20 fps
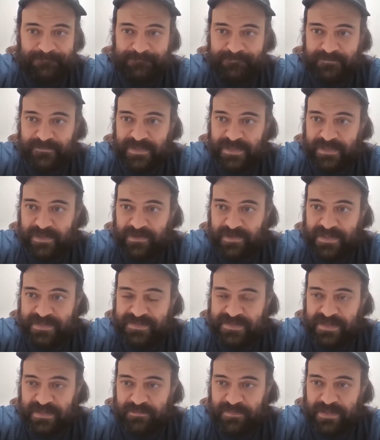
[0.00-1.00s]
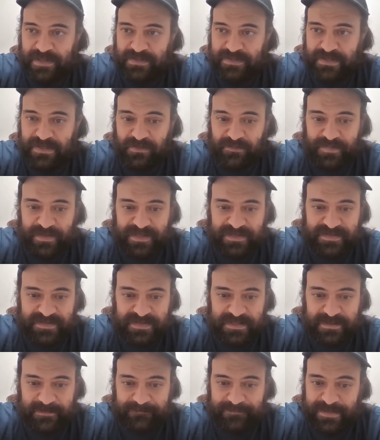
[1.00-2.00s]
it's going to be a little bit,
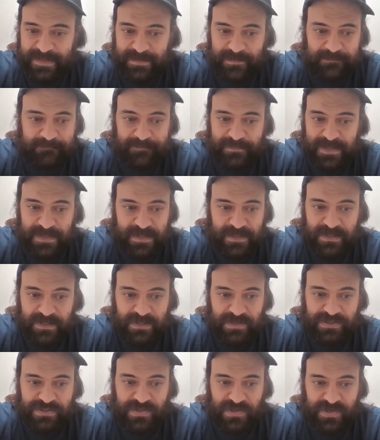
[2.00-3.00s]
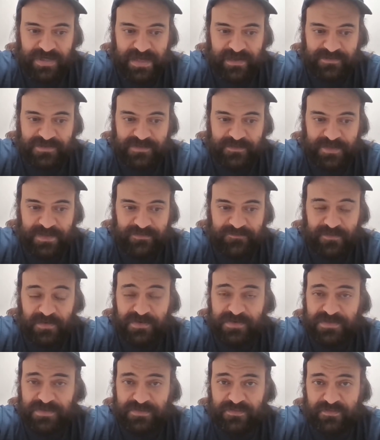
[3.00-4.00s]
could turn out to be a
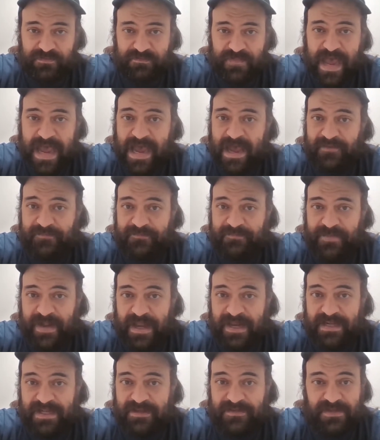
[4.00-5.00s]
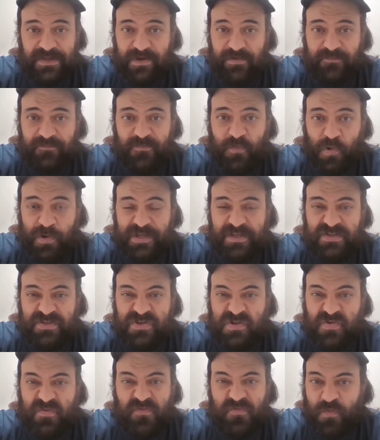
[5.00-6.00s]
first half 80,
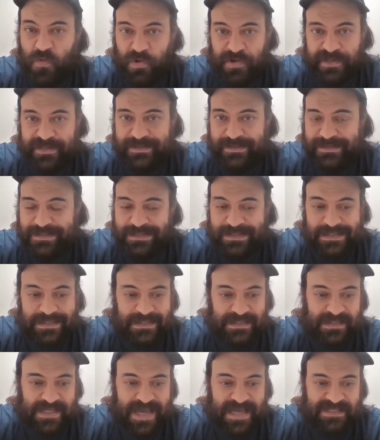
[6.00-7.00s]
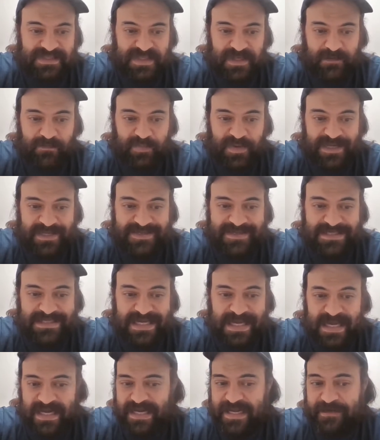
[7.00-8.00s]
42-40 classic Big
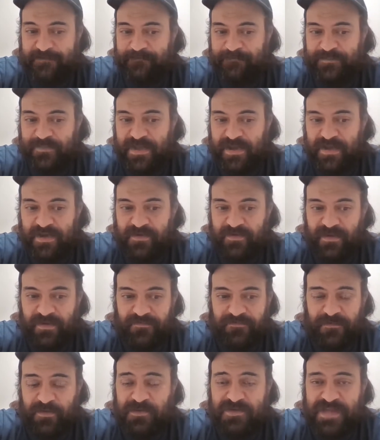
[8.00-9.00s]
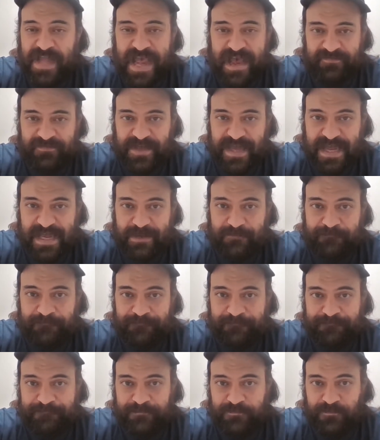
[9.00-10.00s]
Sky first half game
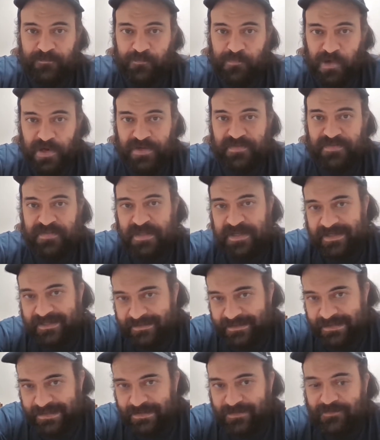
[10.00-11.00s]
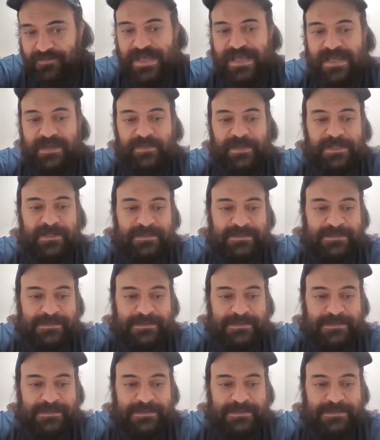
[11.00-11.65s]
where you're thinking, maybe